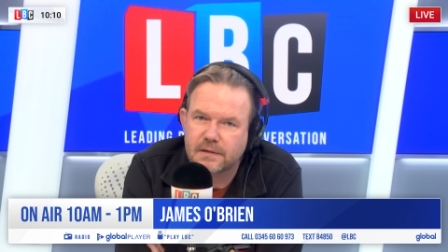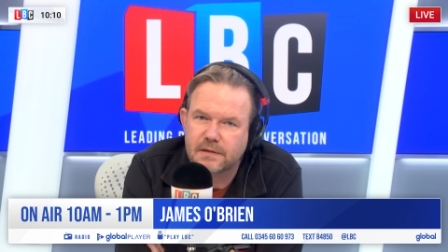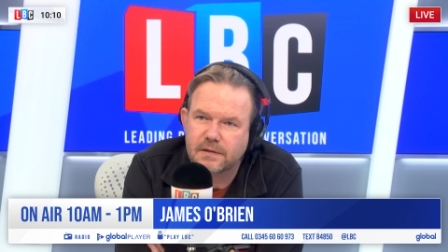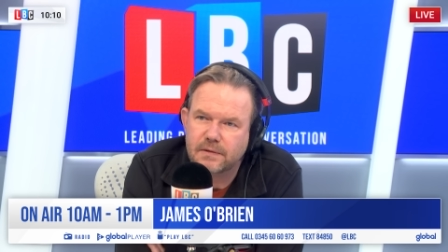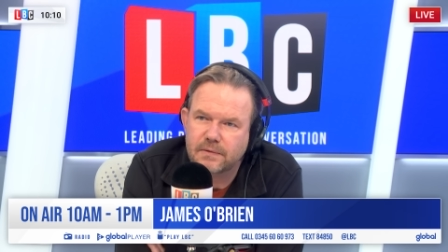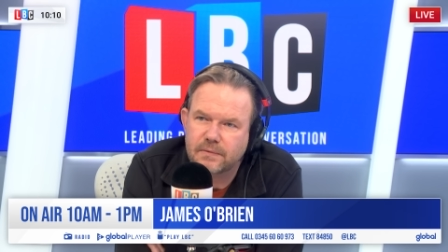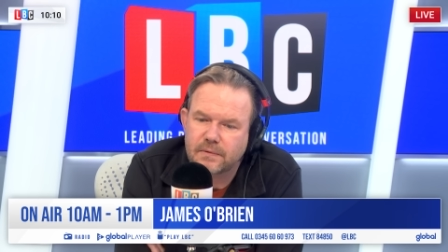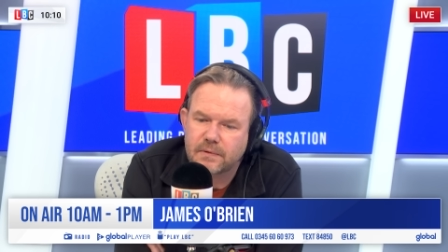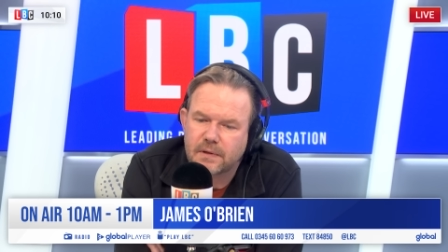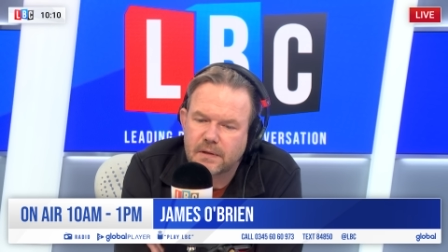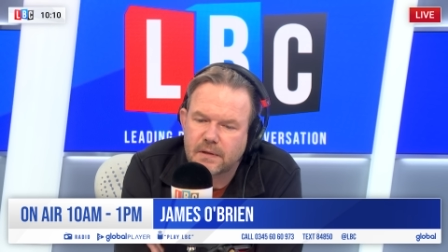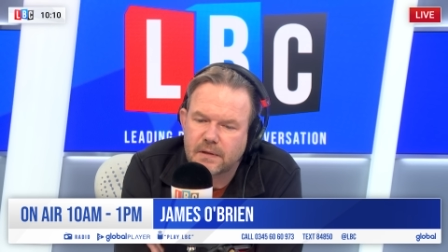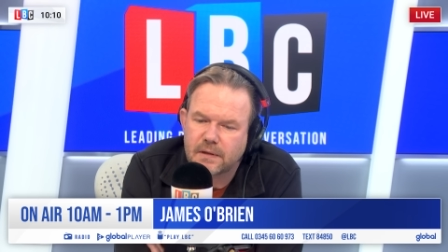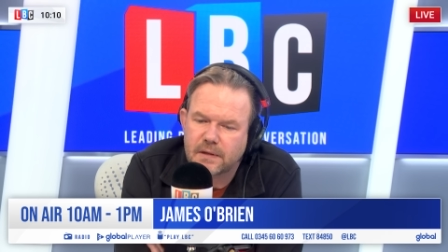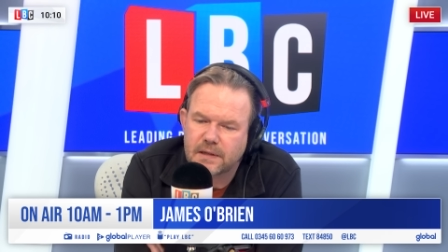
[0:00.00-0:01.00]
to
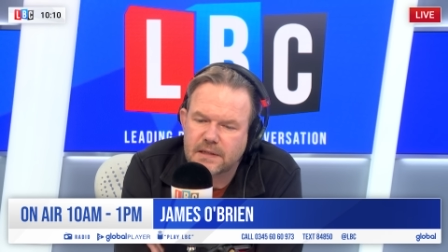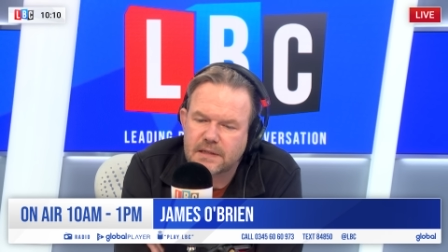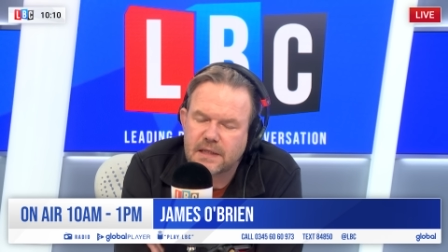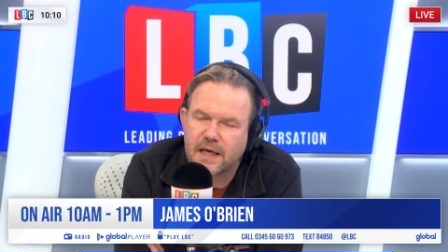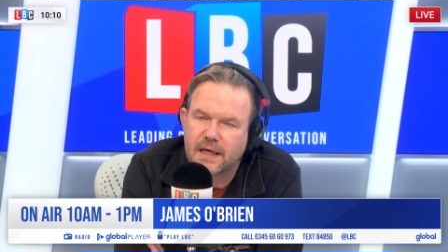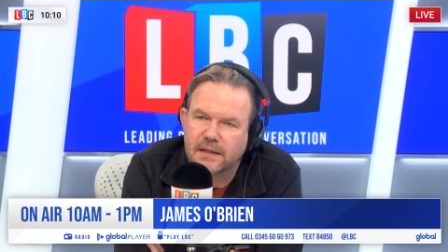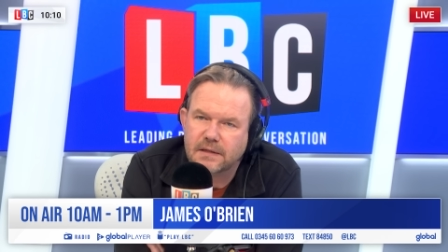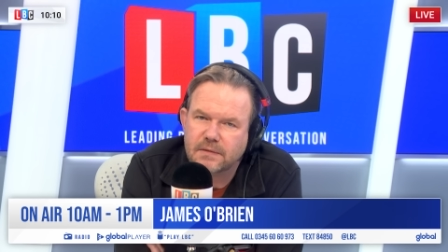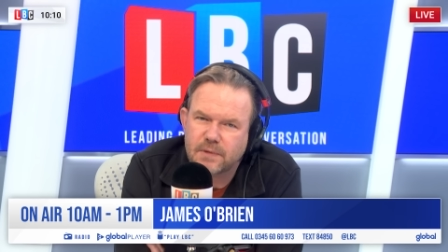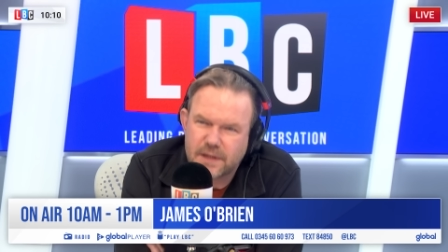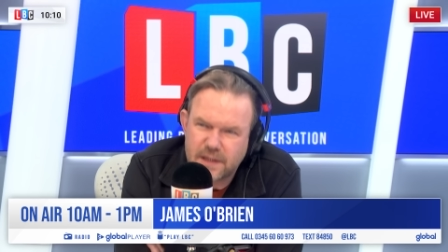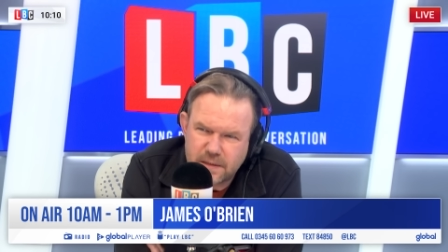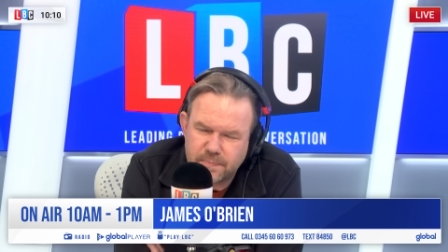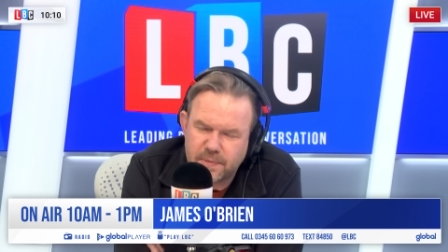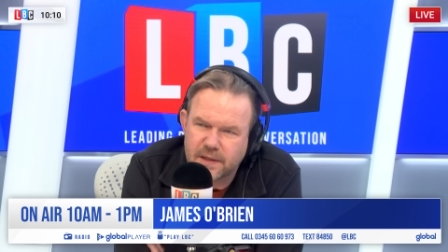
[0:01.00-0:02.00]
this case. What
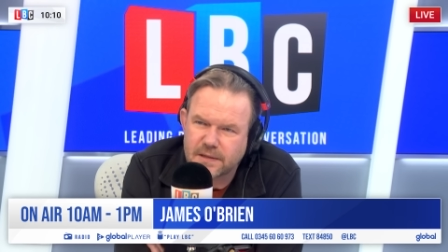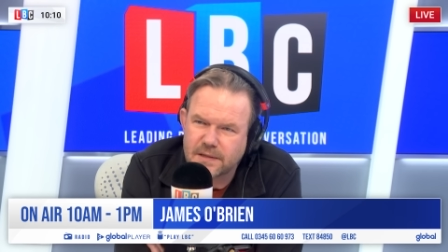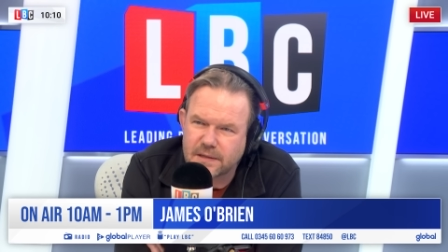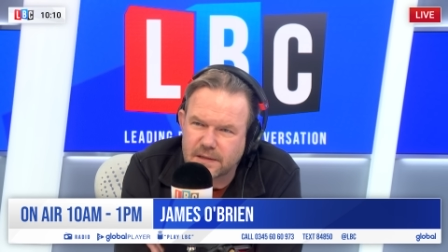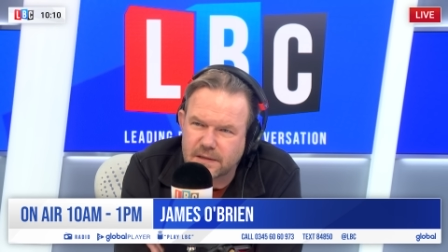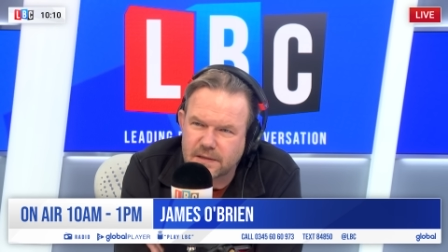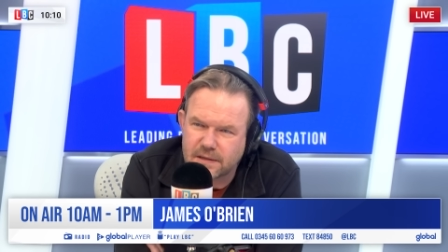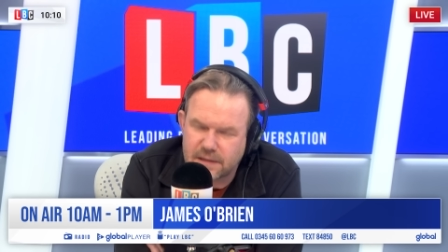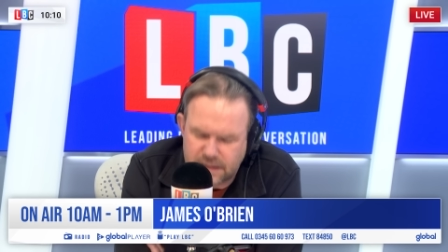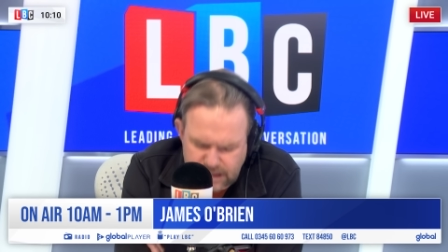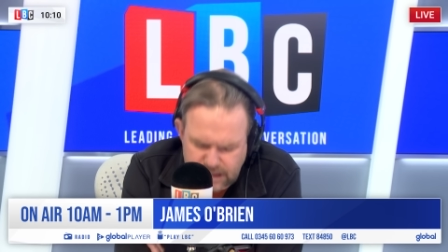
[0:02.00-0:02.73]
is pertinent to this